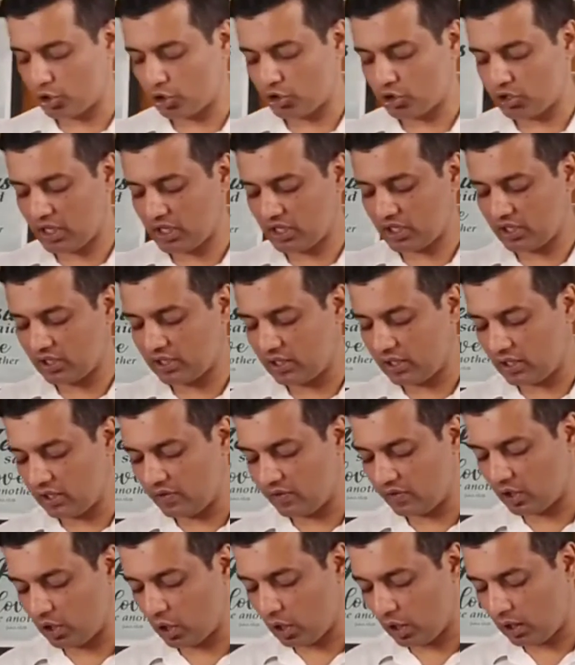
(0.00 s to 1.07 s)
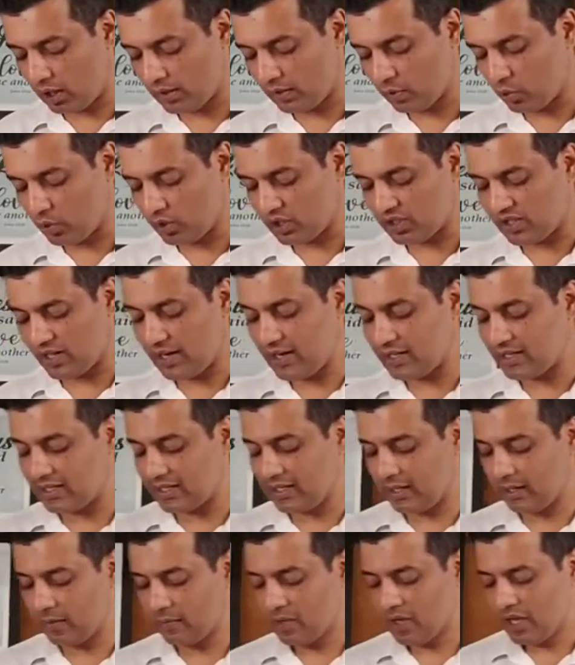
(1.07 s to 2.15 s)
So trust in the living God. Verse
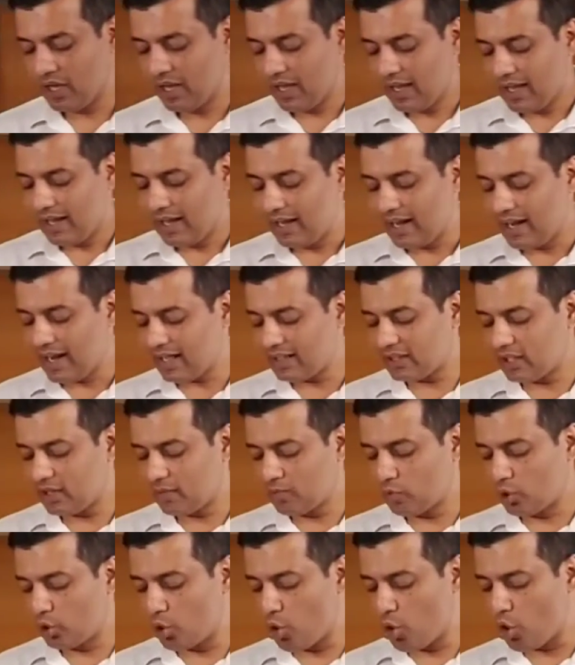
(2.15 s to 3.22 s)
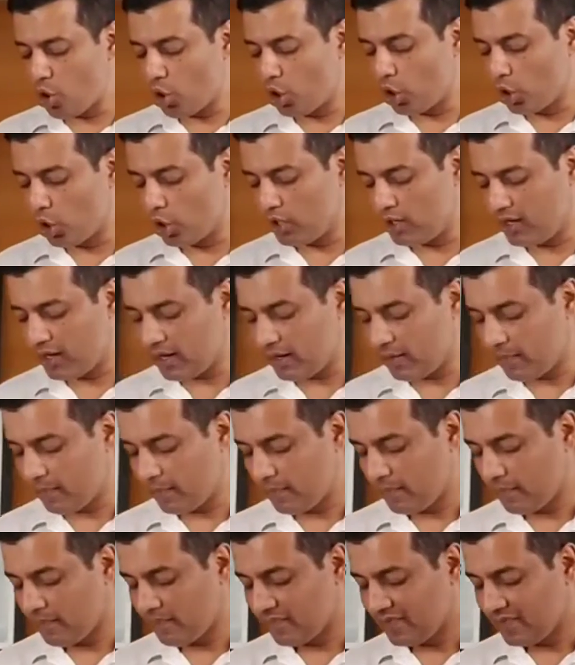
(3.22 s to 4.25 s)
18. Let them do good,